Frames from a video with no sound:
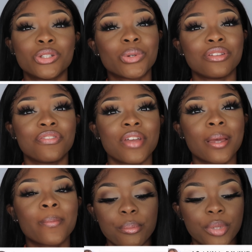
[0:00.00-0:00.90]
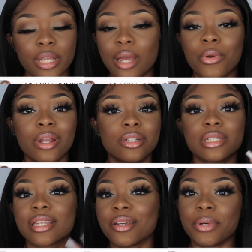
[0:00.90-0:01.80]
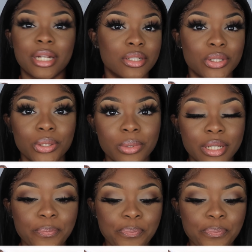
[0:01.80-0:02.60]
Joined the fam. But yeah, we're gonna just get right into it.